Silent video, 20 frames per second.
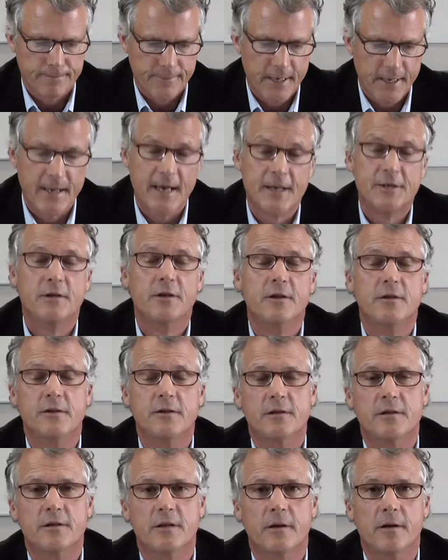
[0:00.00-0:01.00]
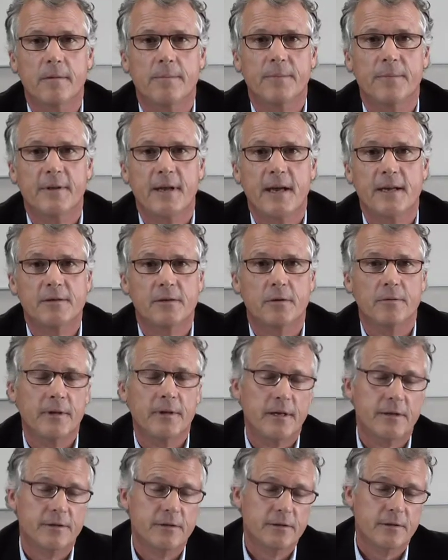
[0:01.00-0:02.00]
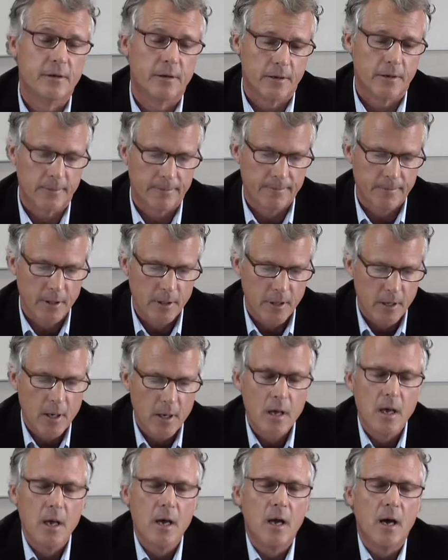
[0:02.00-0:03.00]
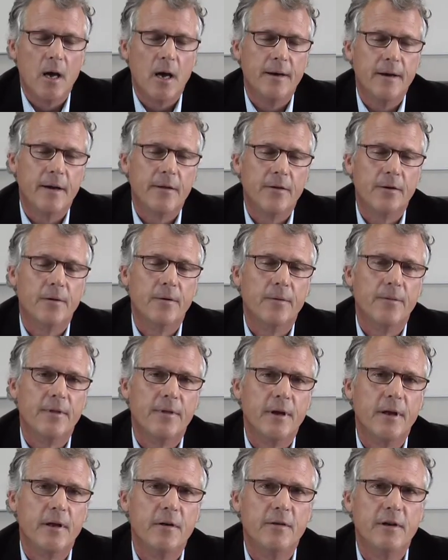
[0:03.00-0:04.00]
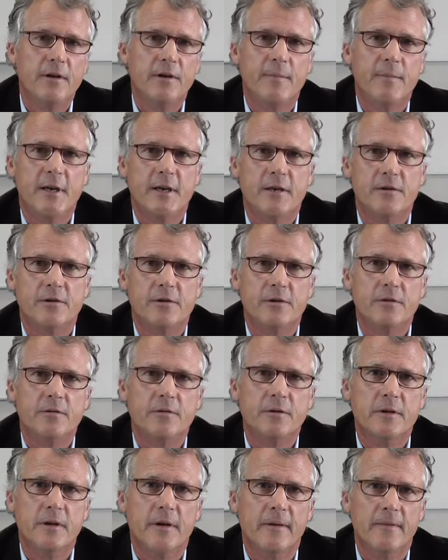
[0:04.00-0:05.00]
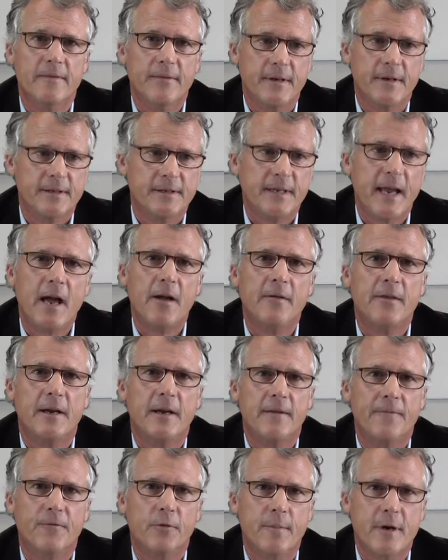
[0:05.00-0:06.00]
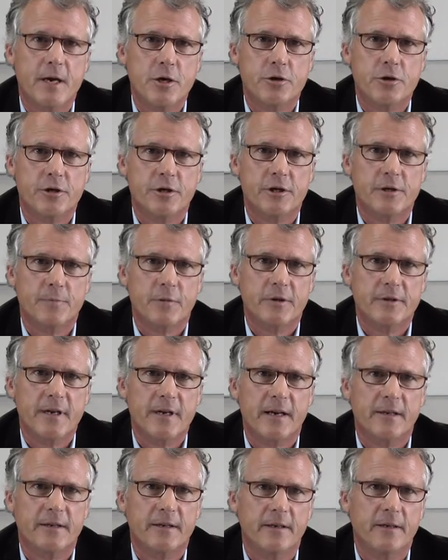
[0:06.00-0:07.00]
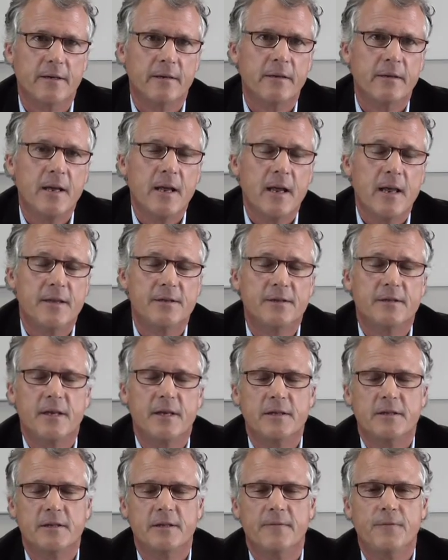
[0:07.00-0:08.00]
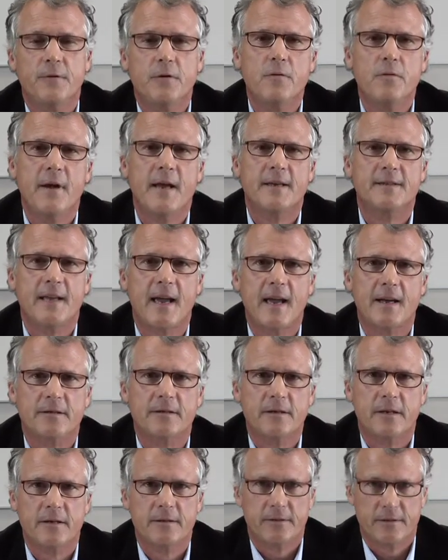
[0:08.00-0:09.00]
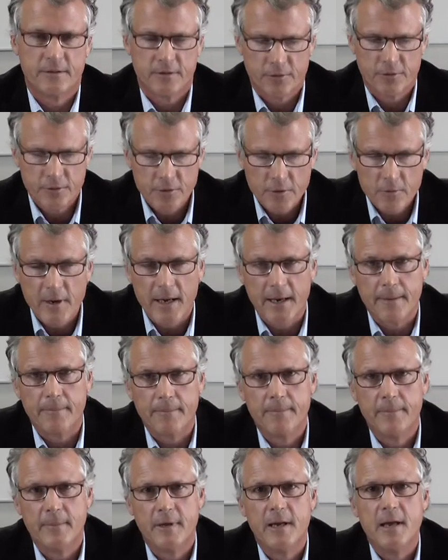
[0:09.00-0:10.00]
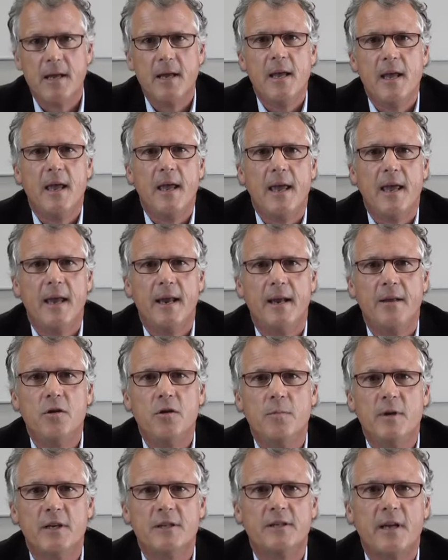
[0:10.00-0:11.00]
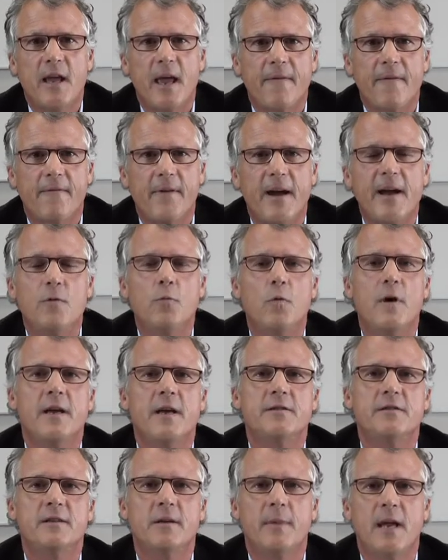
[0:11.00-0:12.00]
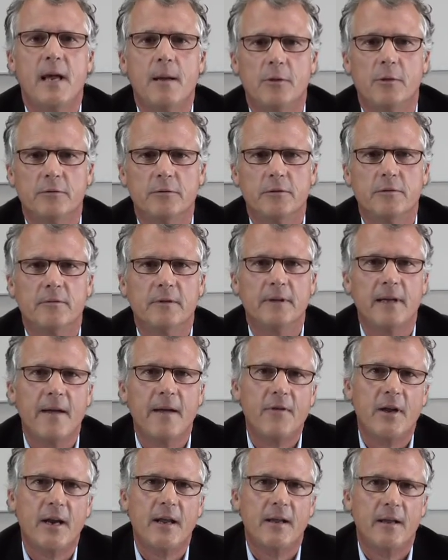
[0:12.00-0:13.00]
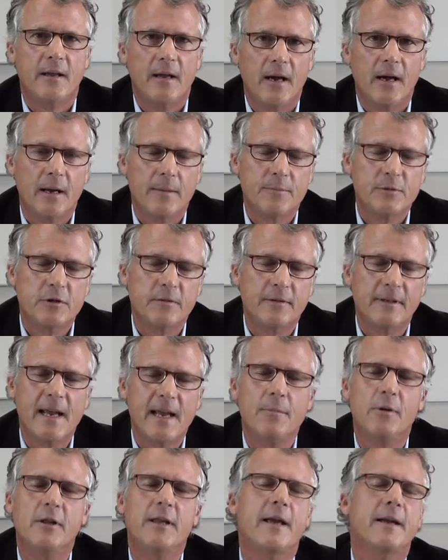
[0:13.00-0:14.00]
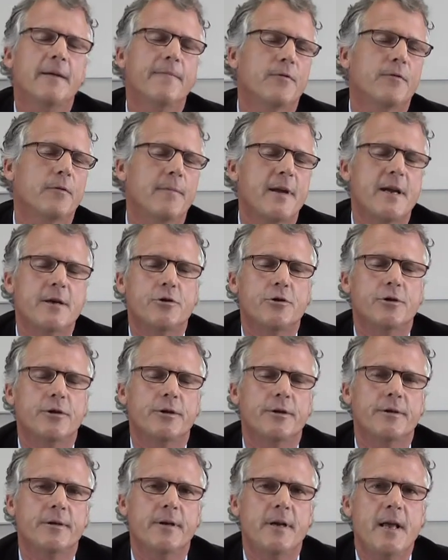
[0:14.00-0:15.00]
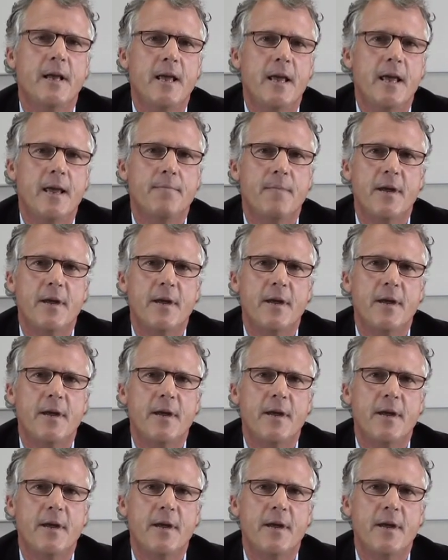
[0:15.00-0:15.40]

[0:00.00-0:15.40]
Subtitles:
And that's a good start, but that's only a start. Another thing you need to be concerned of is how that information is protected, in the sense of who has access to it. And you must find ways to be able to label that information and